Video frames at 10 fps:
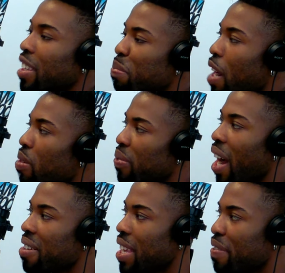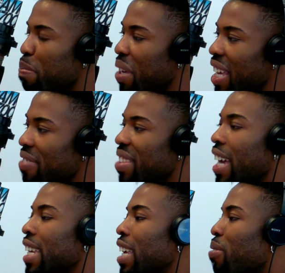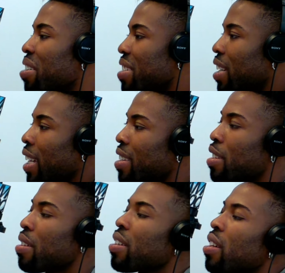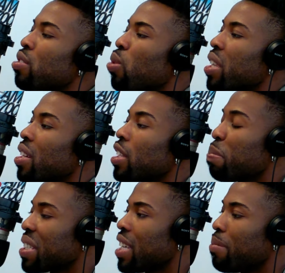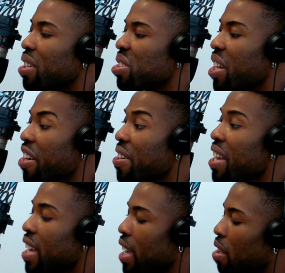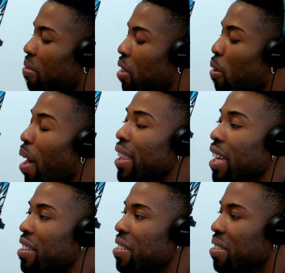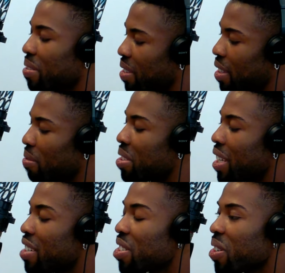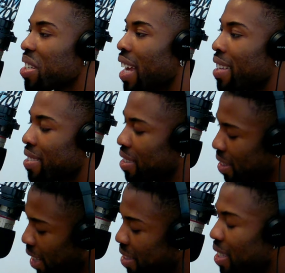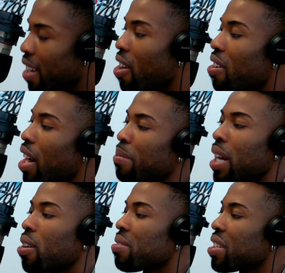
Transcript: Jaylen Brown won Finals MVP, and he wasn't elected to join the Olympic team this year. When Kawhi Leonard was injured and he said, I'm not